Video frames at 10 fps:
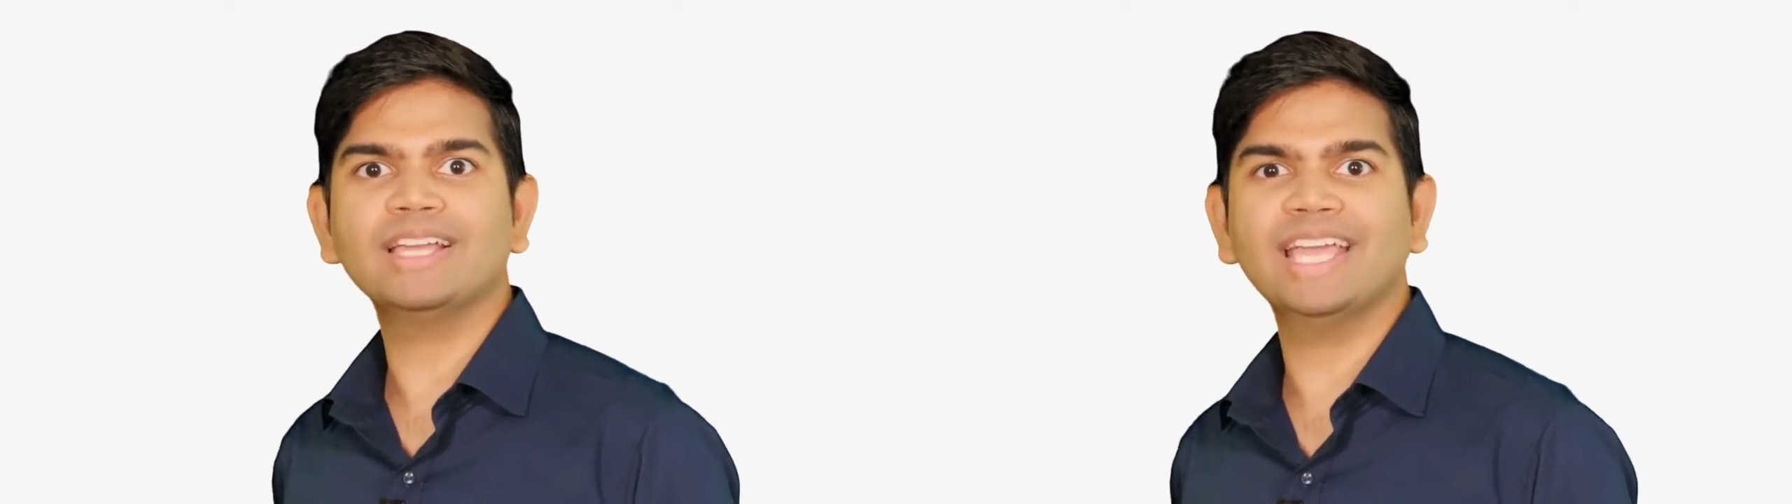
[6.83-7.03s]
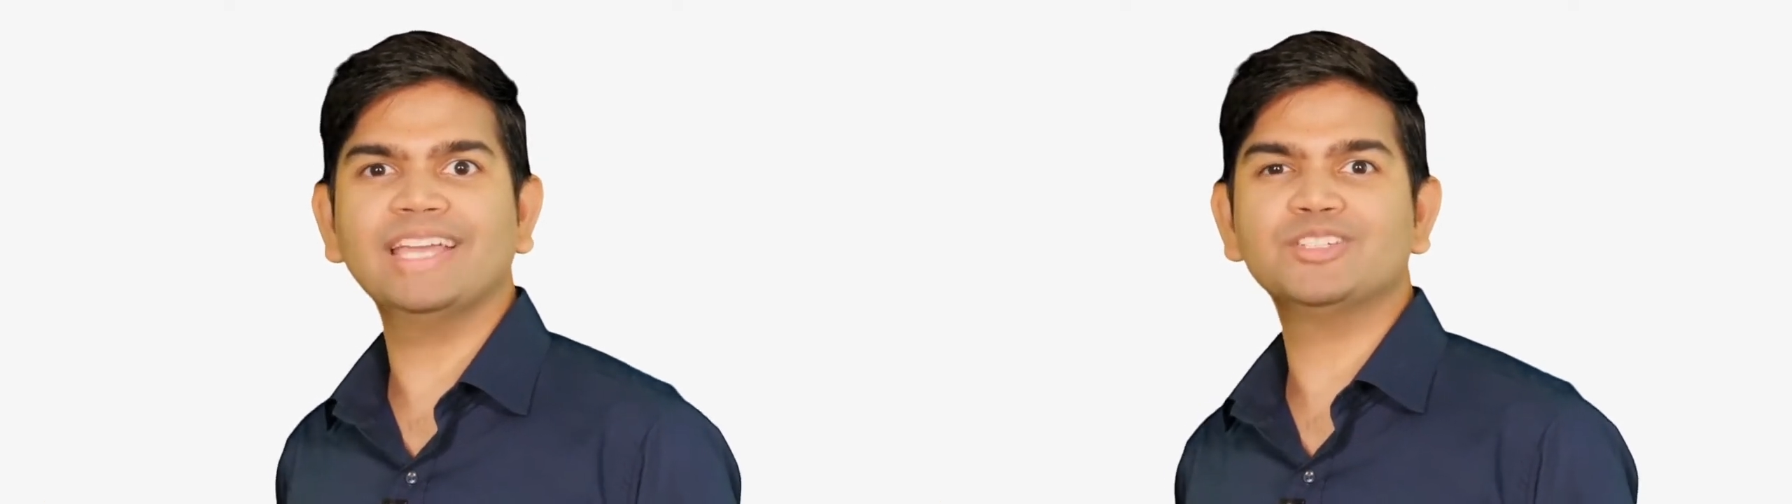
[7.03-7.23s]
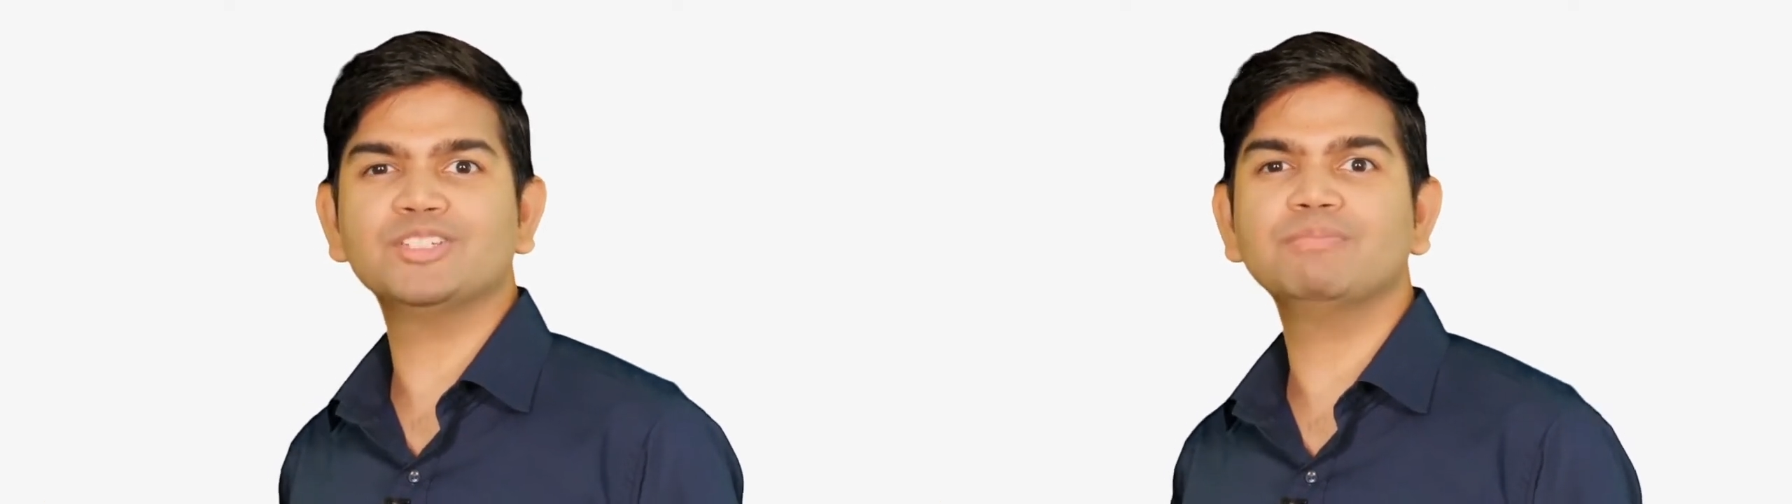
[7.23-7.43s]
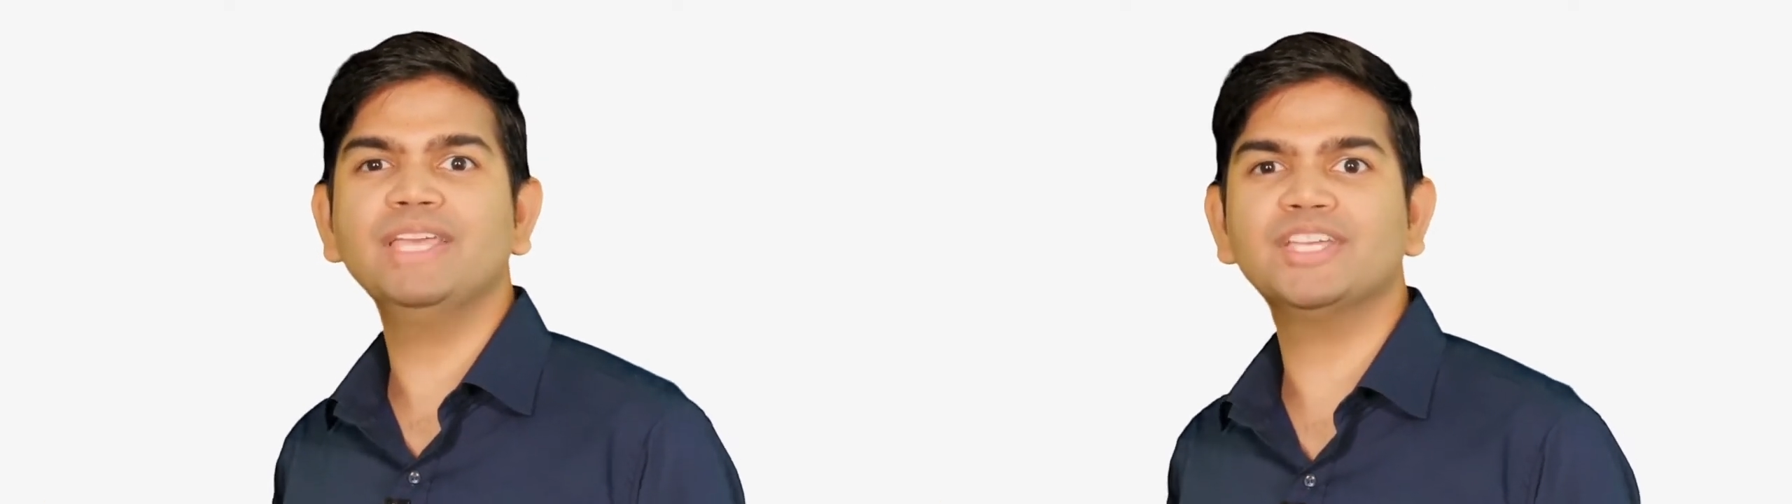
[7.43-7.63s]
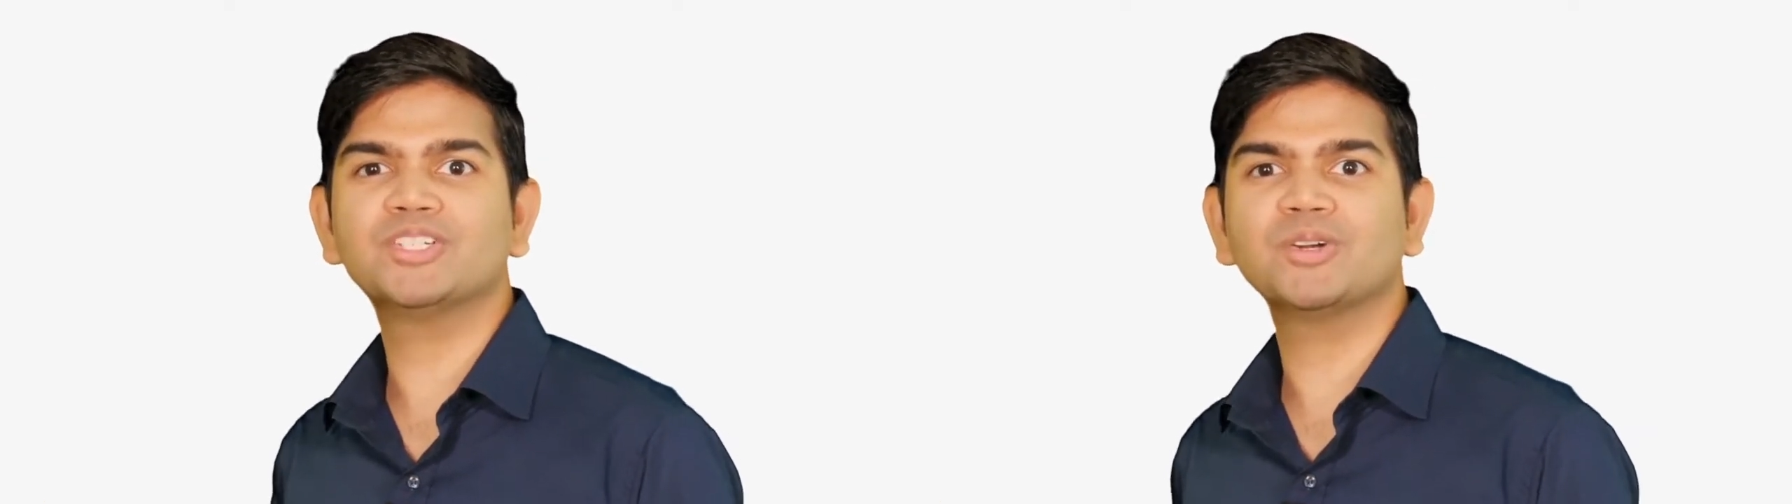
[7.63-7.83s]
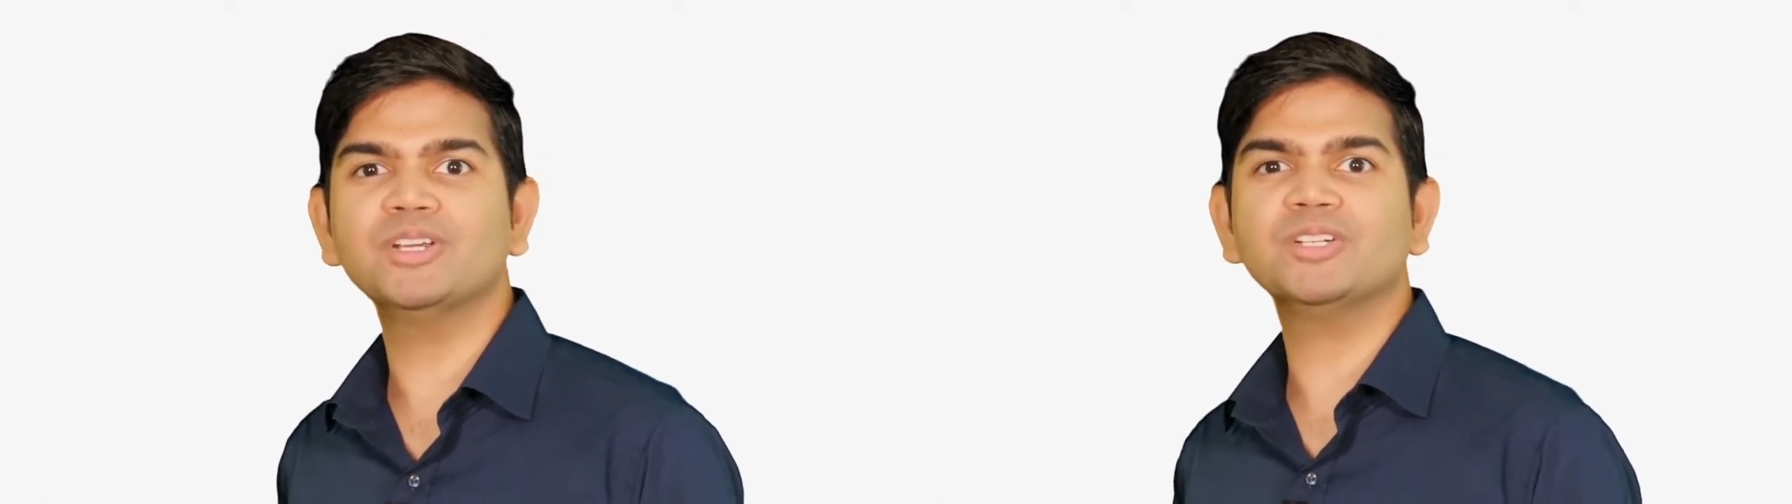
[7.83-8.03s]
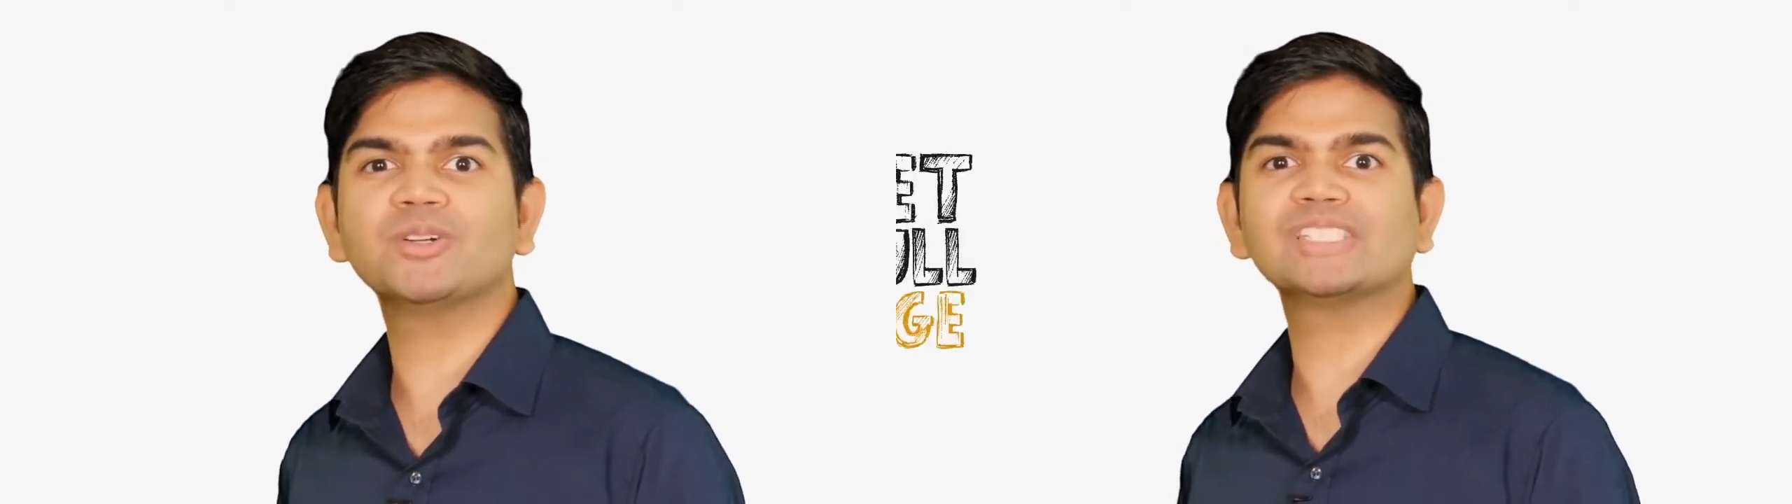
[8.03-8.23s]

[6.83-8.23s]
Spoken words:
again to make sure you're